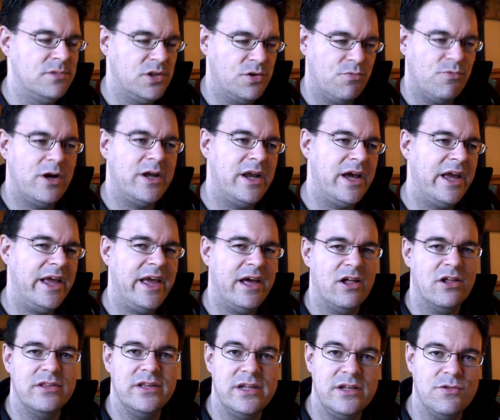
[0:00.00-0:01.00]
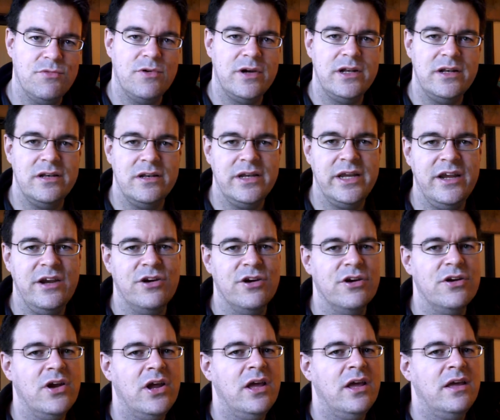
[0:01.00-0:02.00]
the one I held and the one here,